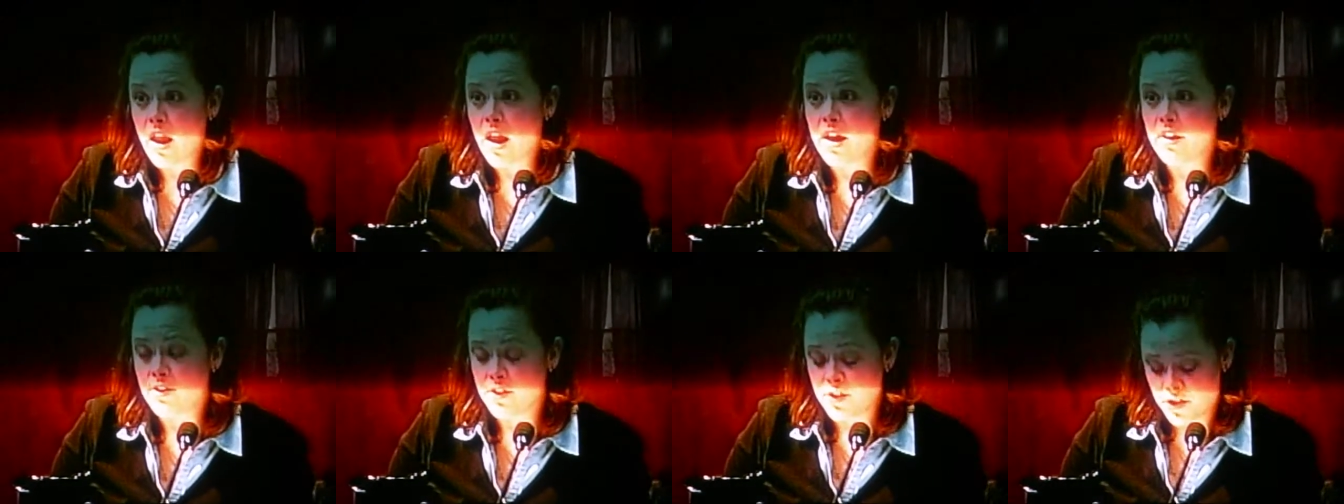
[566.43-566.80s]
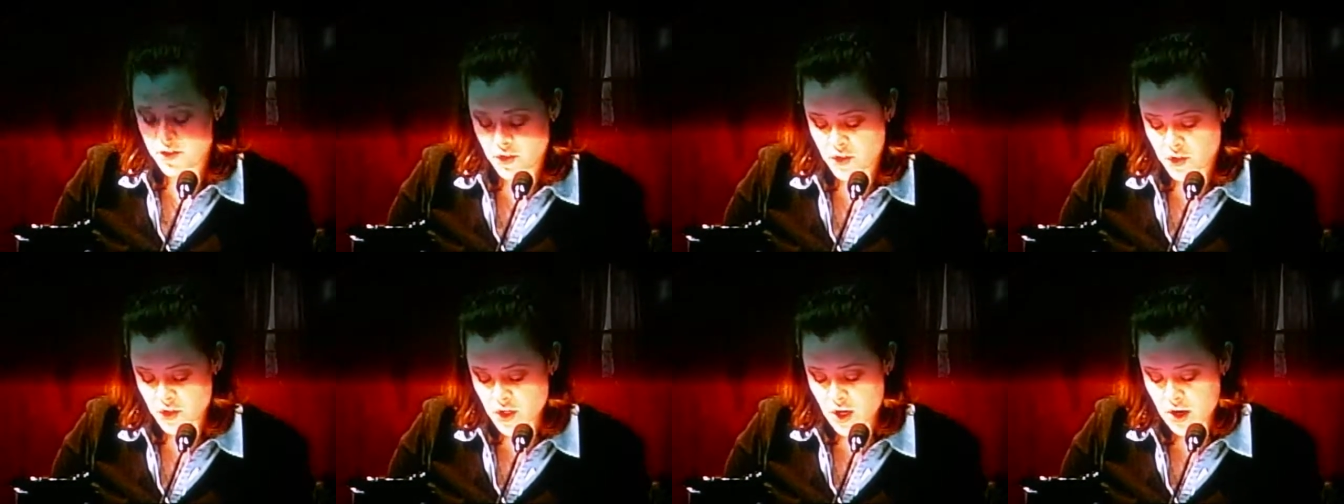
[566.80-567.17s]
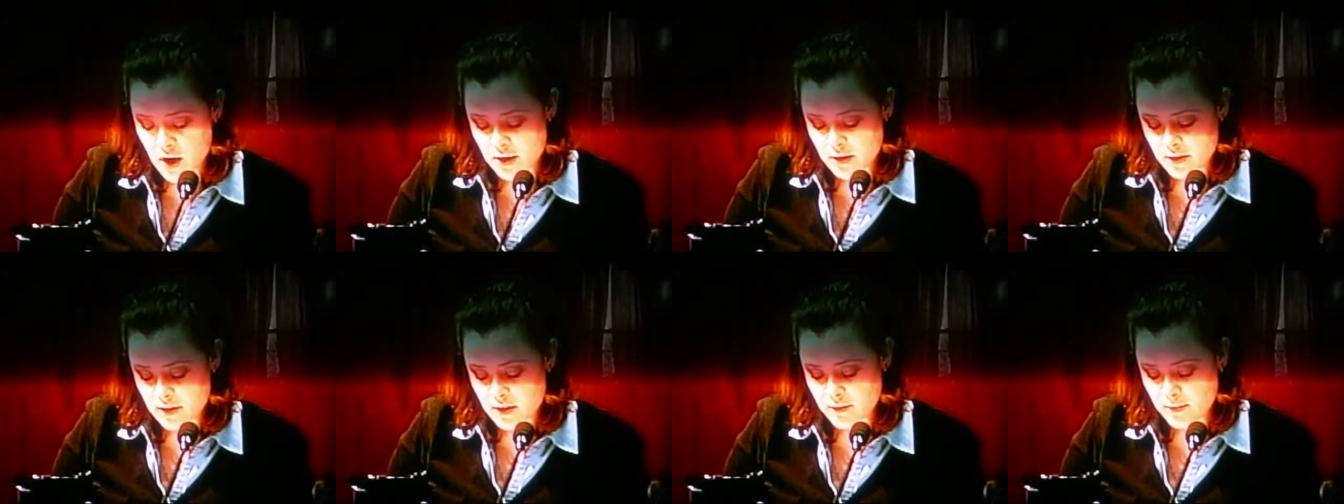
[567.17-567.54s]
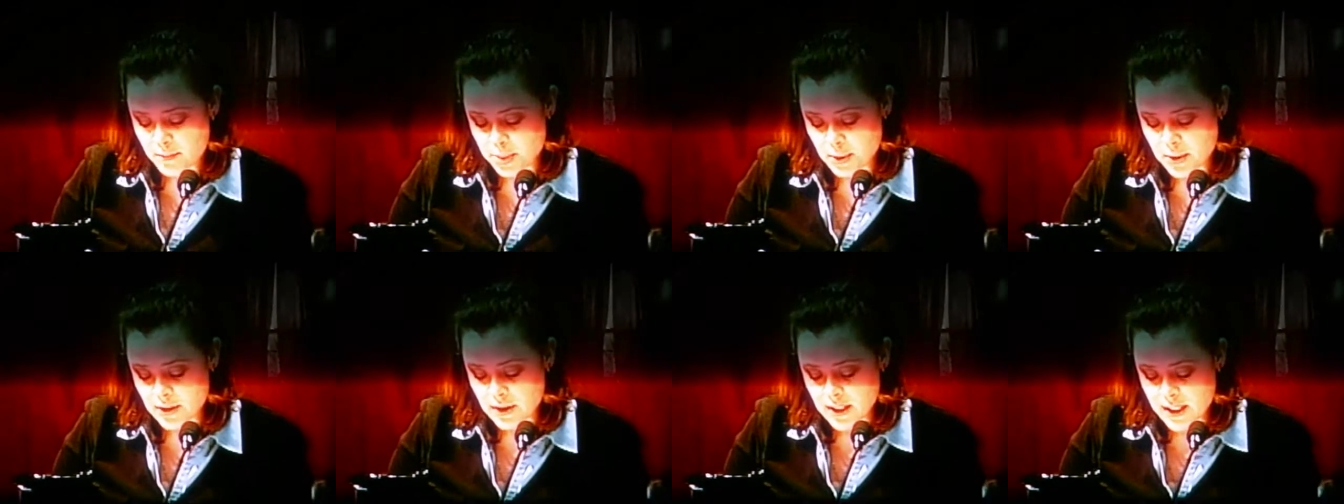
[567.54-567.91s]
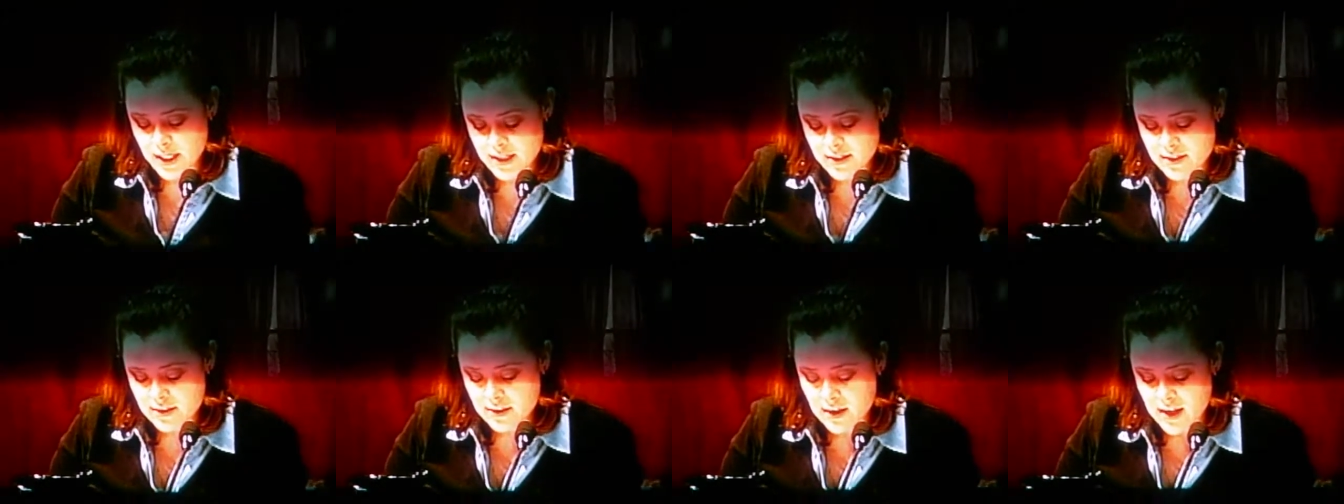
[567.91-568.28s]
and start the
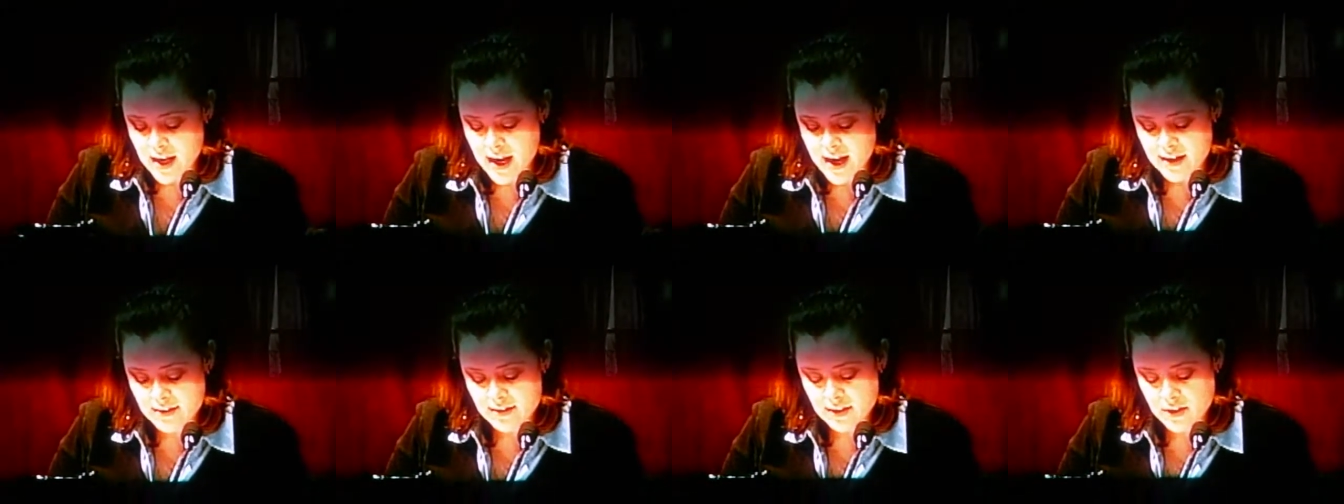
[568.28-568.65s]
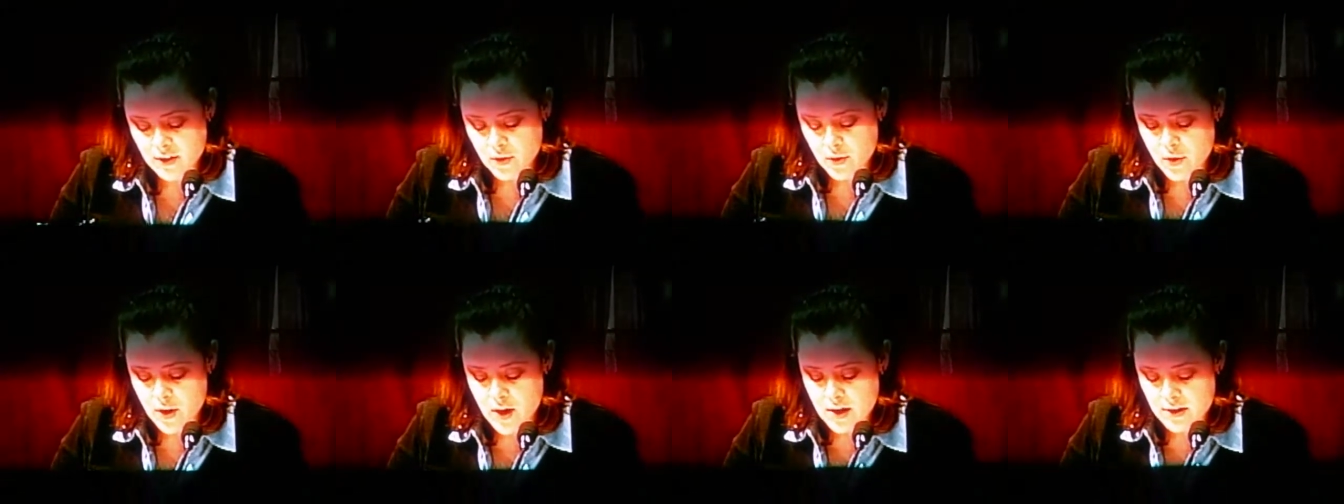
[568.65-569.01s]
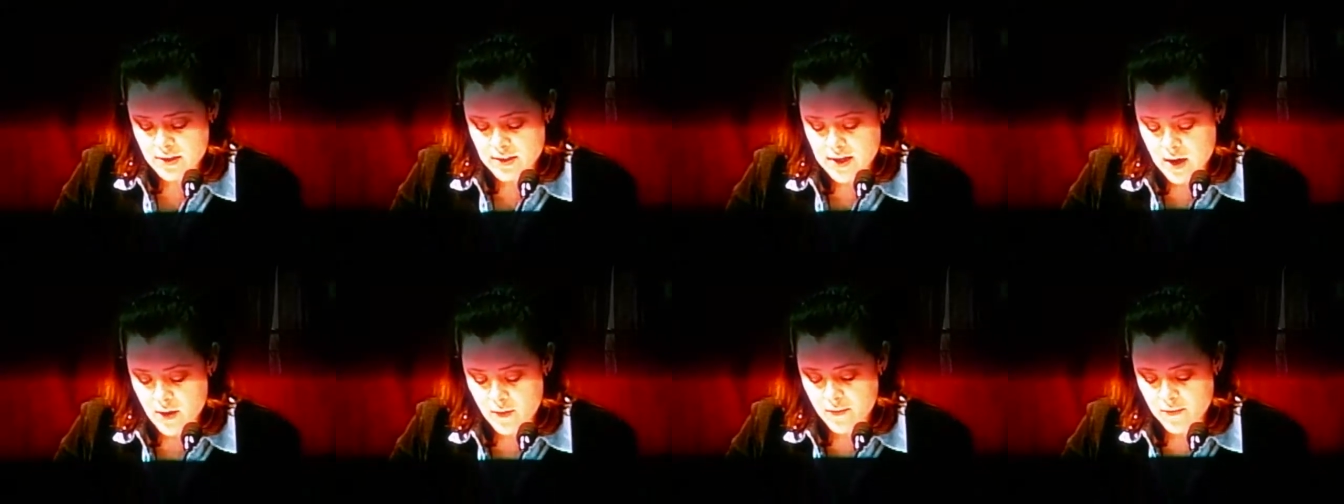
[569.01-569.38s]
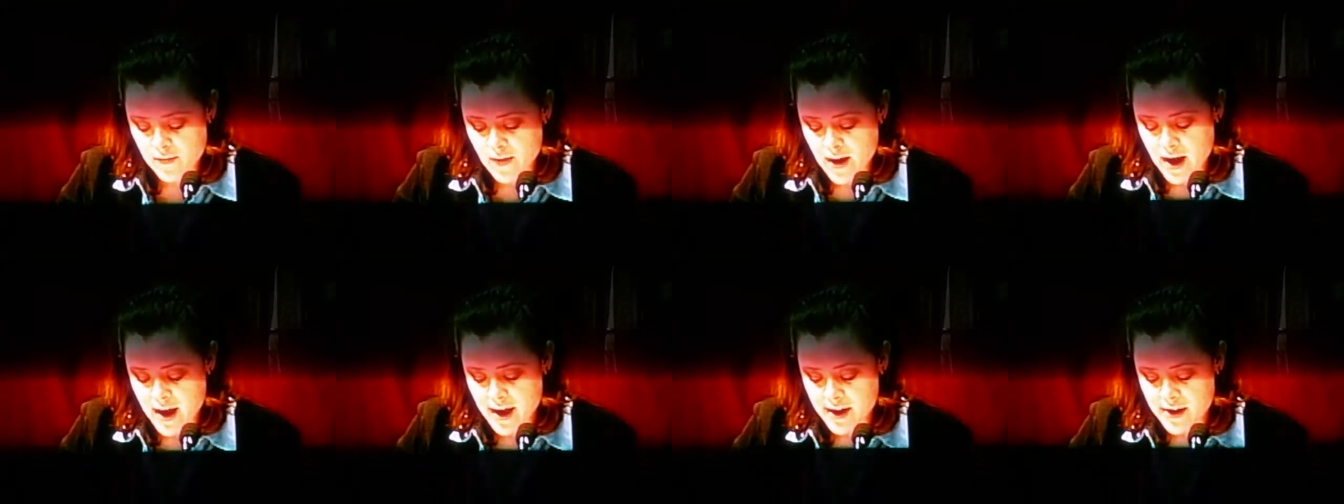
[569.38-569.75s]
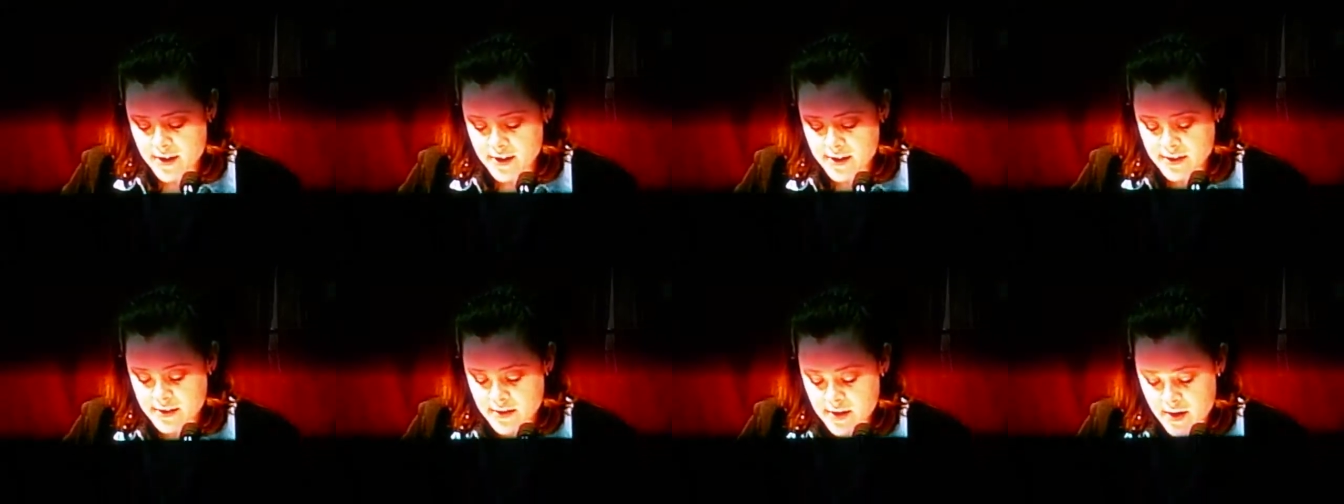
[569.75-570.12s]
police class and cross out
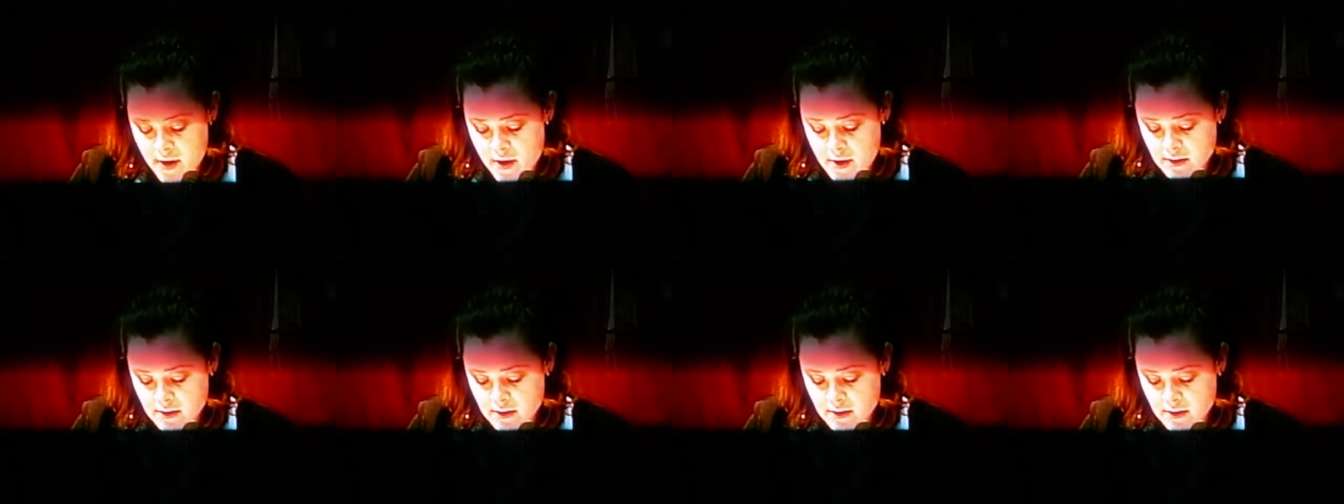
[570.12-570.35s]
fire